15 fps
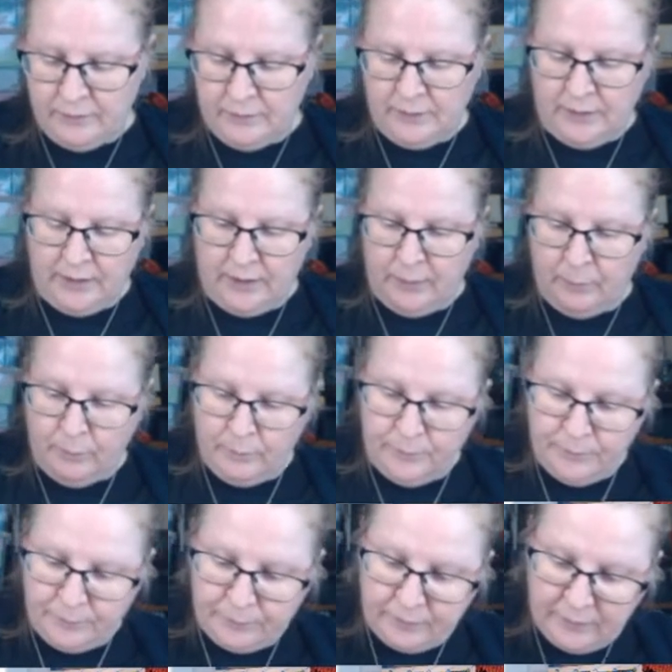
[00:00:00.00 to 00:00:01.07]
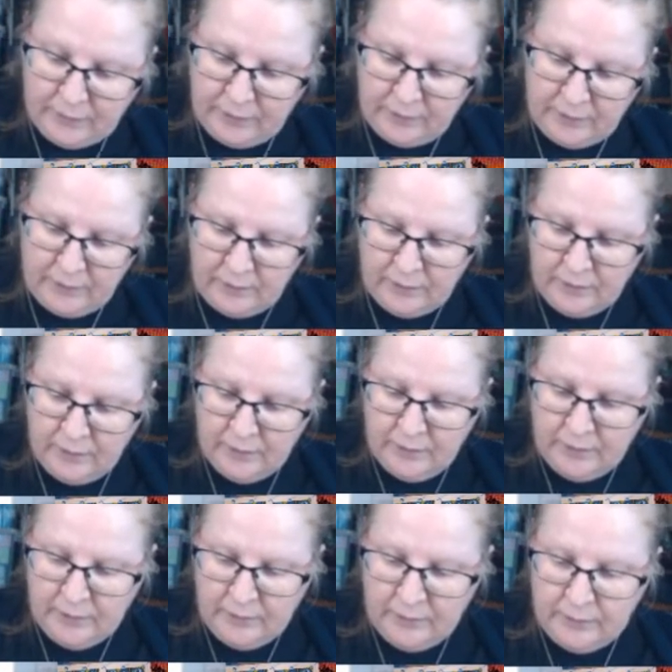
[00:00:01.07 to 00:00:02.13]

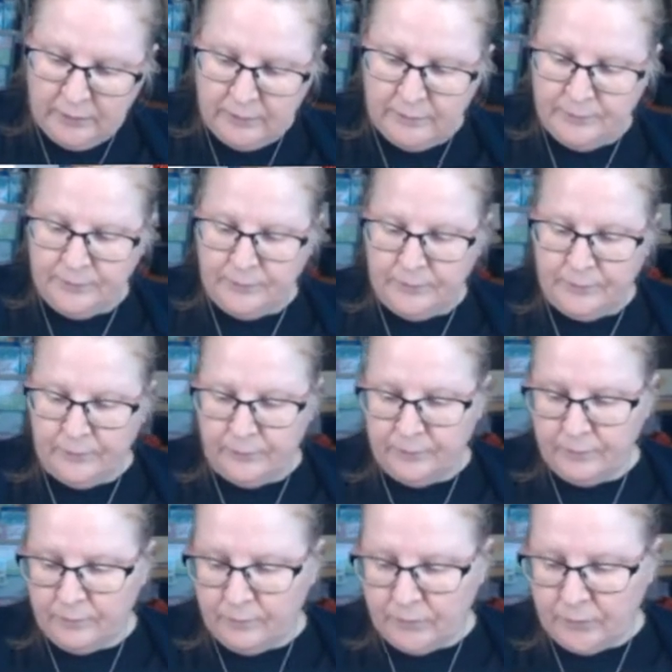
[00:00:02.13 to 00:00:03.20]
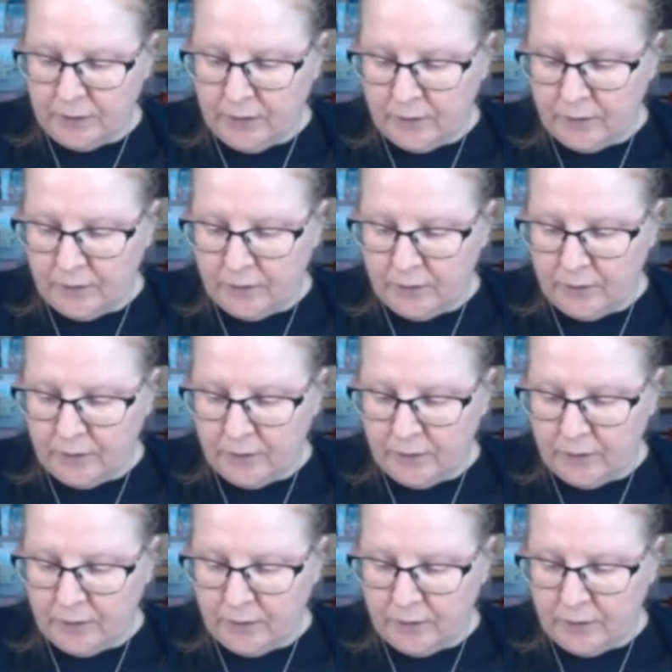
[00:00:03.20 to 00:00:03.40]
Oh,